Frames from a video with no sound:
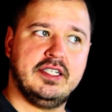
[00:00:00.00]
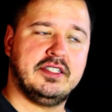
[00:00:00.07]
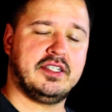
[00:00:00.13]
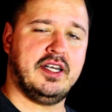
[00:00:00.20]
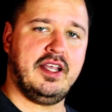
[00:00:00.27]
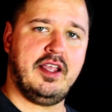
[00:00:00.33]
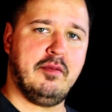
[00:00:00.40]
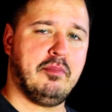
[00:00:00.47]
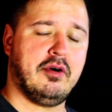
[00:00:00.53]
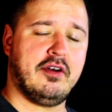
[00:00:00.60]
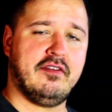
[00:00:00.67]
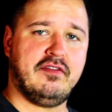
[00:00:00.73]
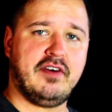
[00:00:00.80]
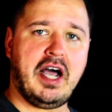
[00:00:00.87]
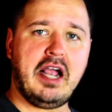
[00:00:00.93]
He's going to input
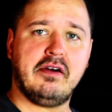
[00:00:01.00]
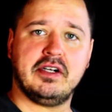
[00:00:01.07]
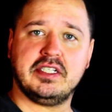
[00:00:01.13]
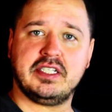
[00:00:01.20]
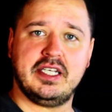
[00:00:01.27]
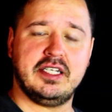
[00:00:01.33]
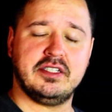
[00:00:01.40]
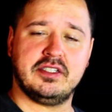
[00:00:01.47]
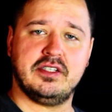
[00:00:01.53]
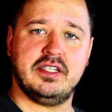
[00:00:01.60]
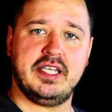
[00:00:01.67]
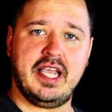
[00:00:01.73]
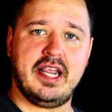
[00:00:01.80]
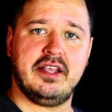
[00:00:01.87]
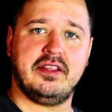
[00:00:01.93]
a virus into
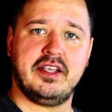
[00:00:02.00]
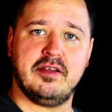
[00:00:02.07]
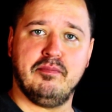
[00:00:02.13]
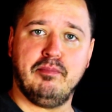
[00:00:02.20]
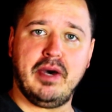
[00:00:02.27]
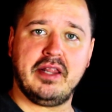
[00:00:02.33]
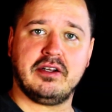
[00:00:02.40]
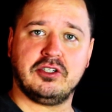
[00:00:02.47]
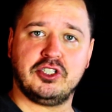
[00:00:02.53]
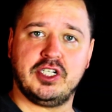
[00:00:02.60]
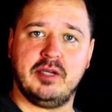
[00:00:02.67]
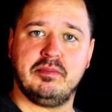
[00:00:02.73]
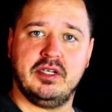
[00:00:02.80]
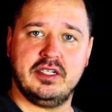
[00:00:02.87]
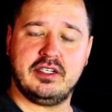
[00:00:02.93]
the alien
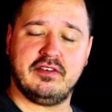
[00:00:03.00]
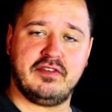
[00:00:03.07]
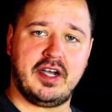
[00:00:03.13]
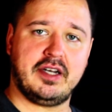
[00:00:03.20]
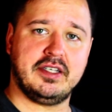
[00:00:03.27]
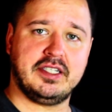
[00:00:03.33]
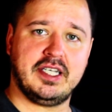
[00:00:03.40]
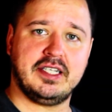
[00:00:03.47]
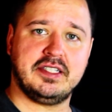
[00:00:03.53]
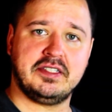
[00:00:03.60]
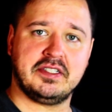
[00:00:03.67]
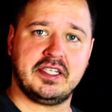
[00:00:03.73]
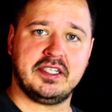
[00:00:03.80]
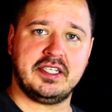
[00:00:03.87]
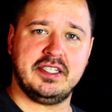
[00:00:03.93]
mothership, finally take
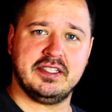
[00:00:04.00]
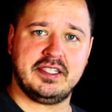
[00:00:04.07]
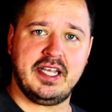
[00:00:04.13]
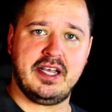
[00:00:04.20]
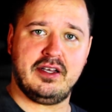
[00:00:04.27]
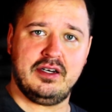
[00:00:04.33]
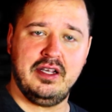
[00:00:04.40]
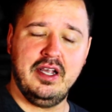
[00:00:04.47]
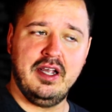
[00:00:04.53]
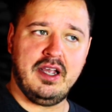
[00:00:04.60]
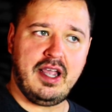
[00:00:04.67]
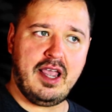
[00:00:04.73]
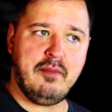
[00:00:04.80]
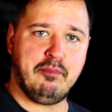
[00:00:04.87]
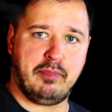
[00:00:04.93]
these aliens down,
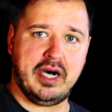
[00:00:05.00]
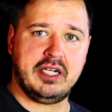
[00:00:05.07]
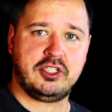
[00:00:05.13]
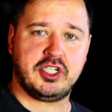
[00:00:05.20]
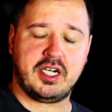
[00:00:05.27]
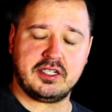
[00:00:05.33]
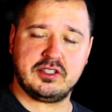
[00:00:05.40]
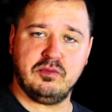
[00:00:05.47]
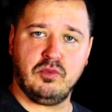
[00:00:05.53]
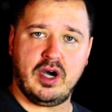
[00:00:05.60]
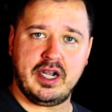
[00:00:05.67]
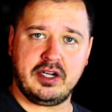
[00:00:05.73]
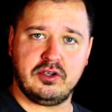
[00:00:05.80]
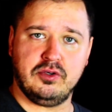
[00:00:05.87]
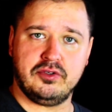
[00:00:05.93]
and butt chugs some
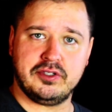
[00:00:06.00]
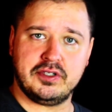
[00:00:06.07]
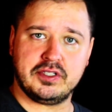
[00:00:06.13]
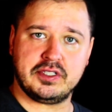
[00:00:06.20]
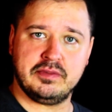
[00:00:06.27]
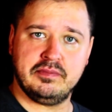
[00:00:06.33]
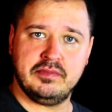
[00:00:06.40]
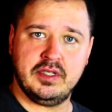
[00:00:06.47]
wine coolers.